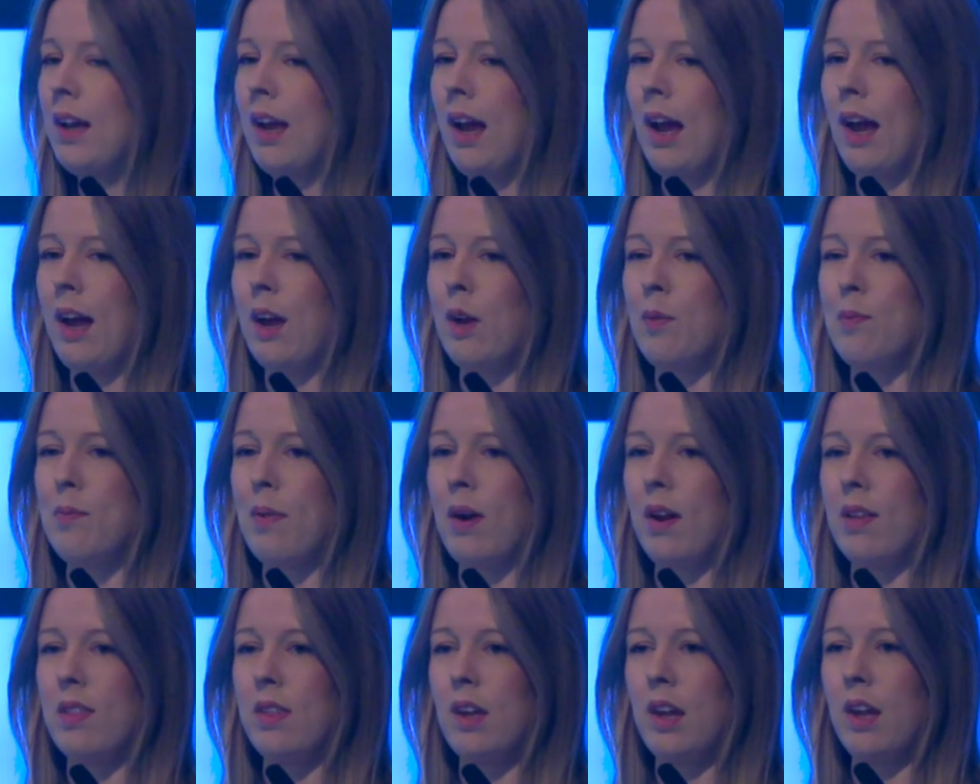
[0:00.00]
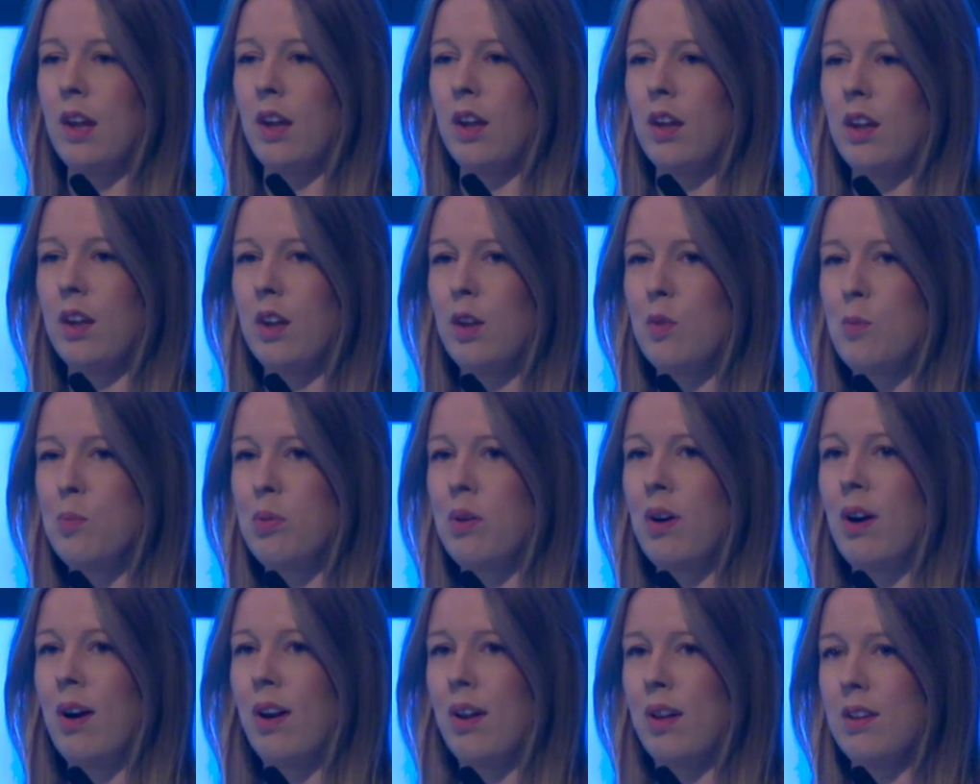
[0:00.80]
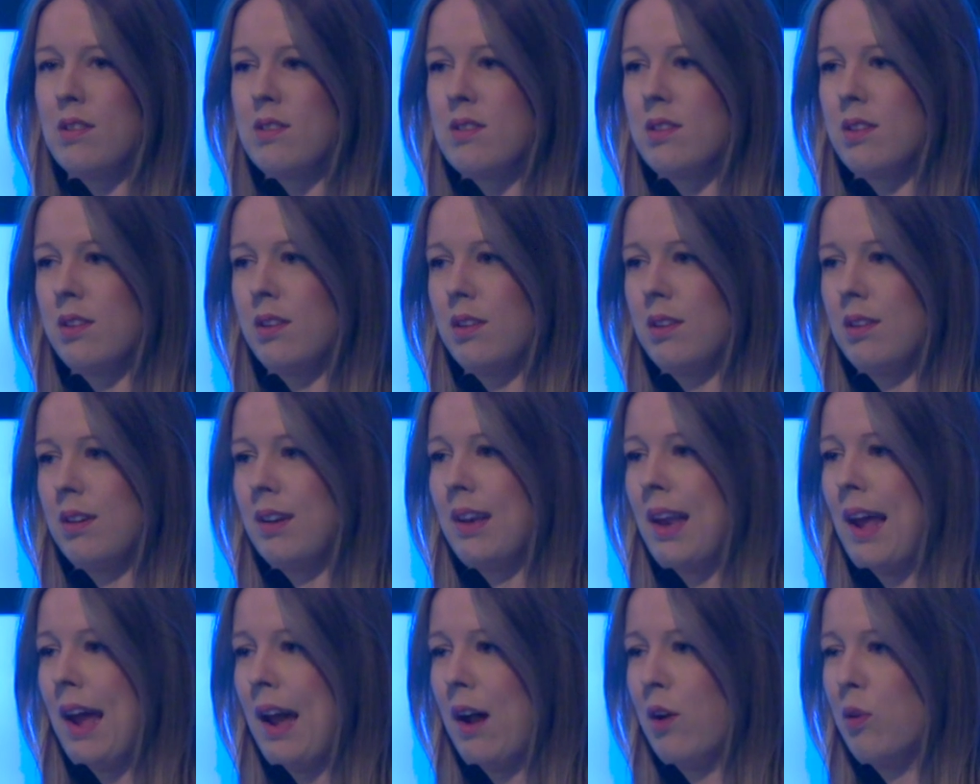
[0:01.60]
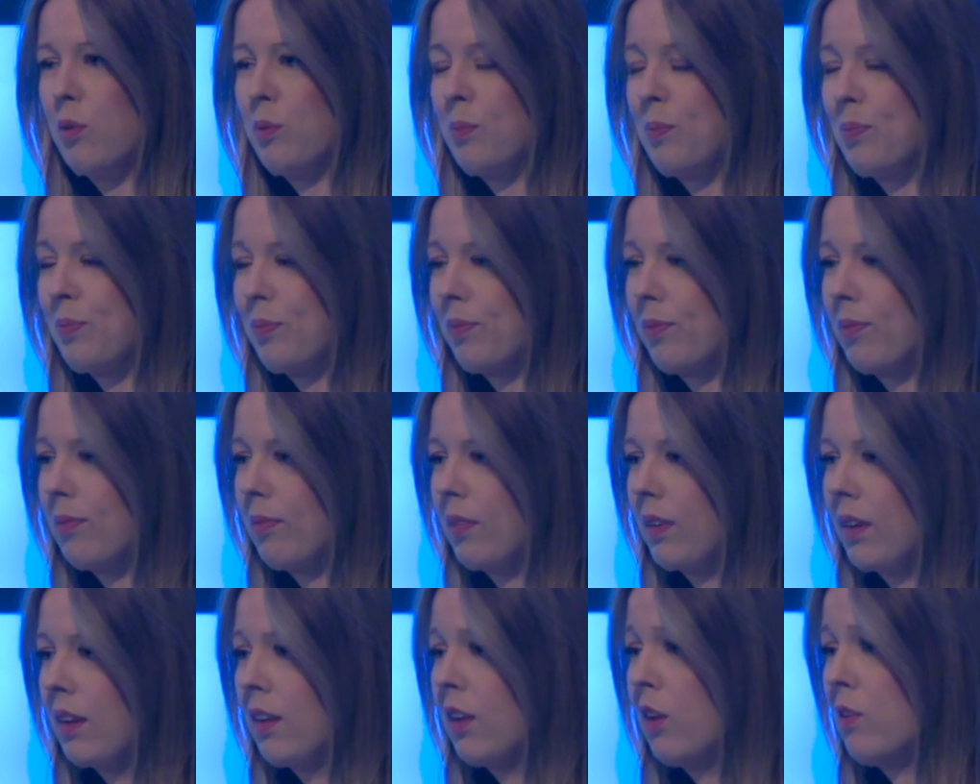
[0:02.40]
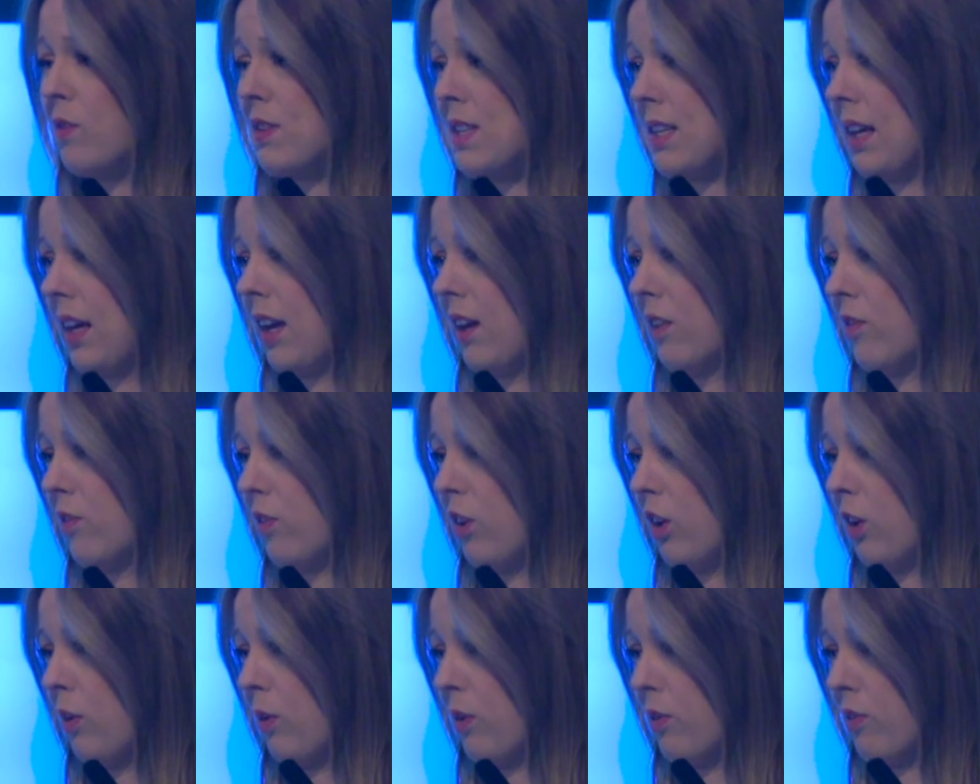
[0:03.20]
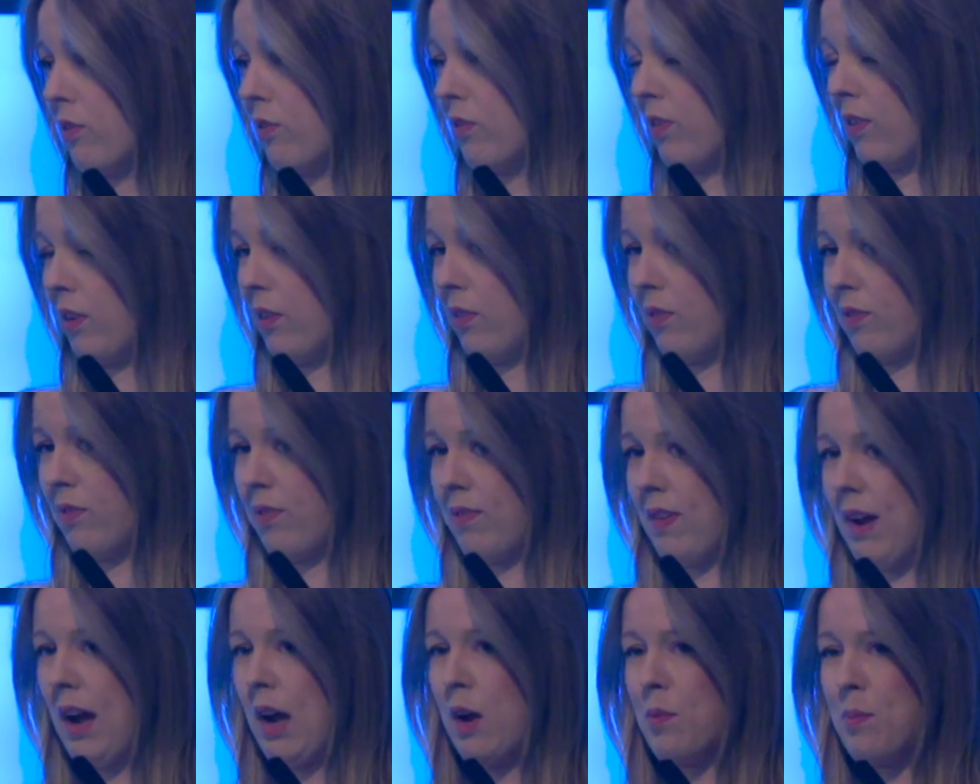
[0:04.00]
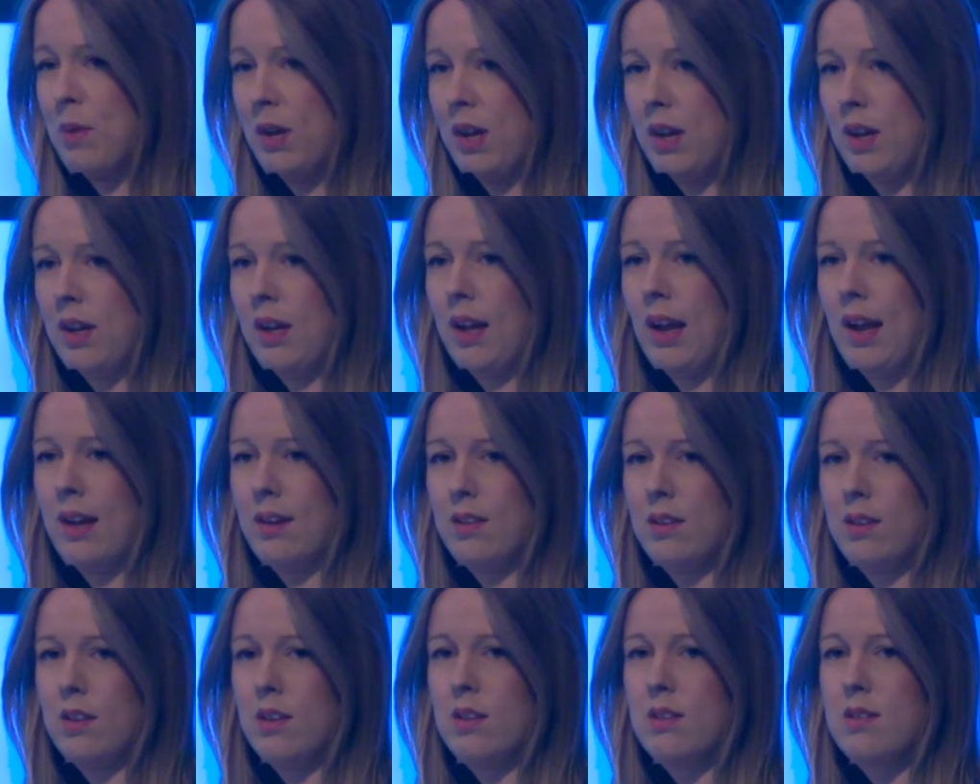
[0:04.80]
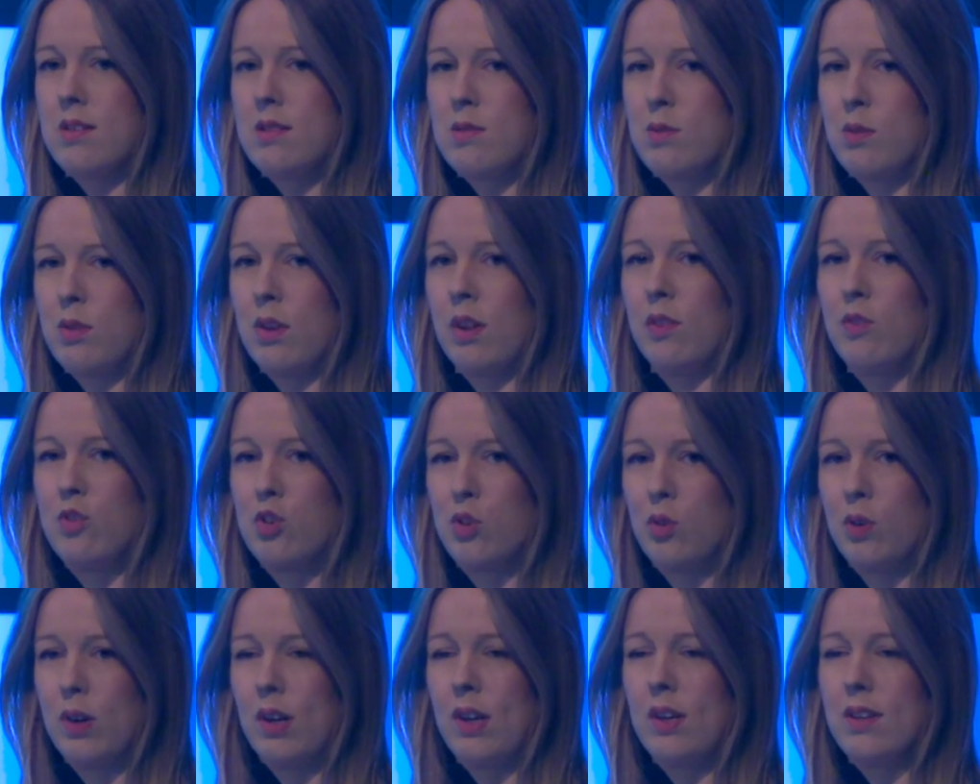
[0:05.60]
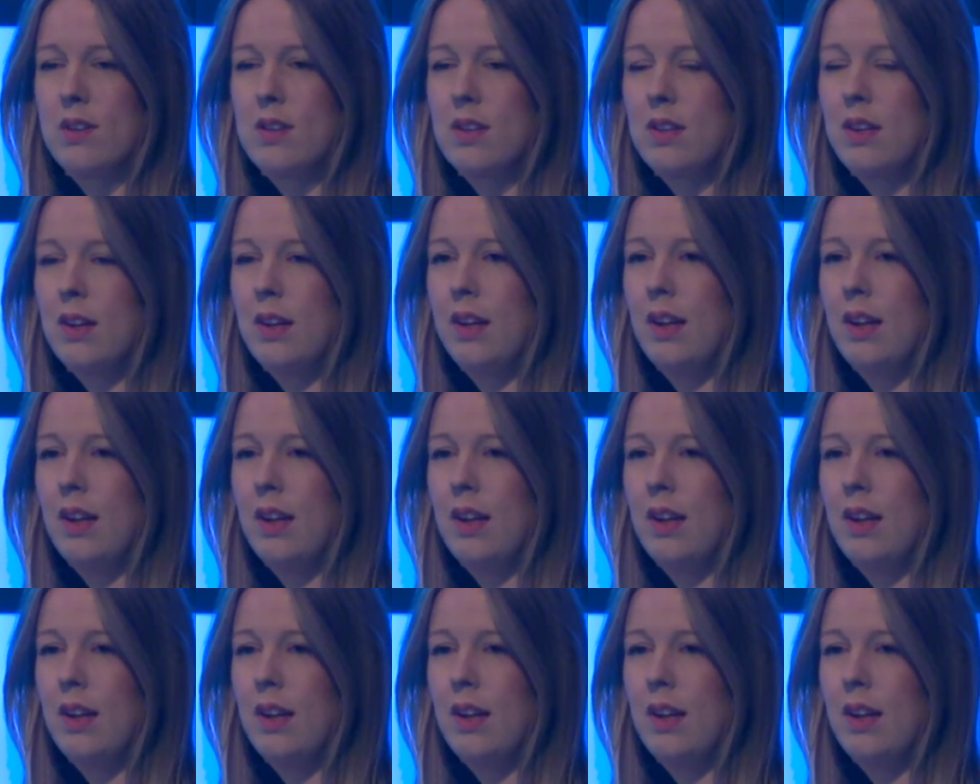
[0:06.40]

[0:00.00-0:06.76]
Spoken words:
I think prior to now, we obviously get a view of how many candidates have joined,